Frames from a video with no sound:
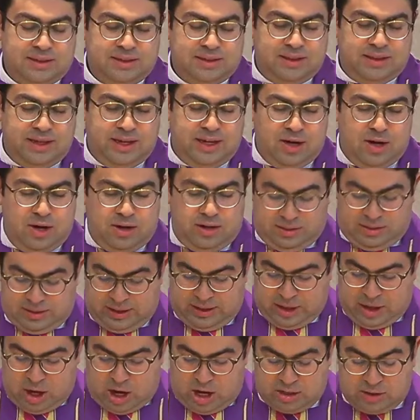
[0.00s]
The
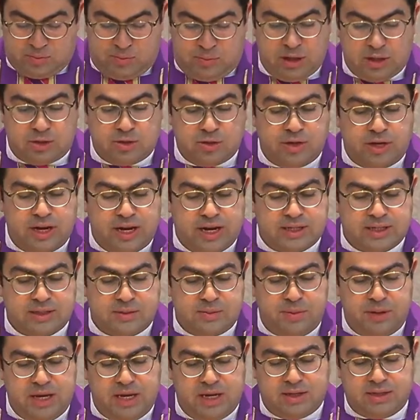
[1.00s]
gospel today
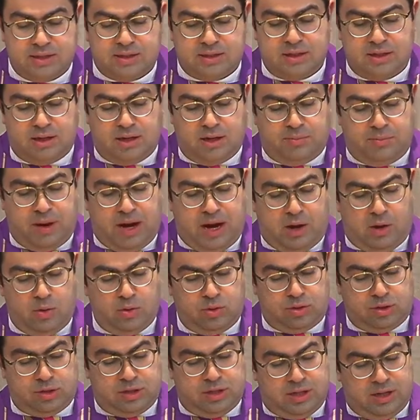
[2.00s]
speaks
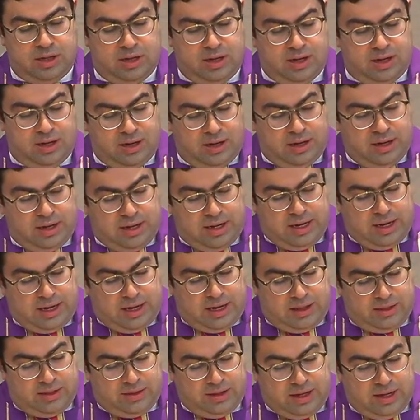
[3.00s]
about
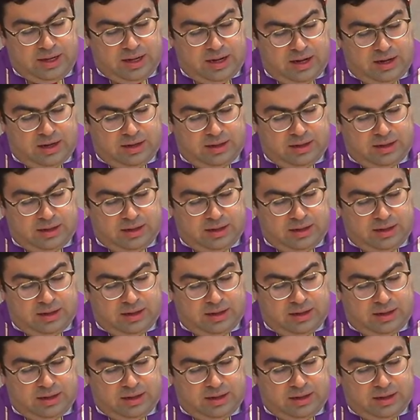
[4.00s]
a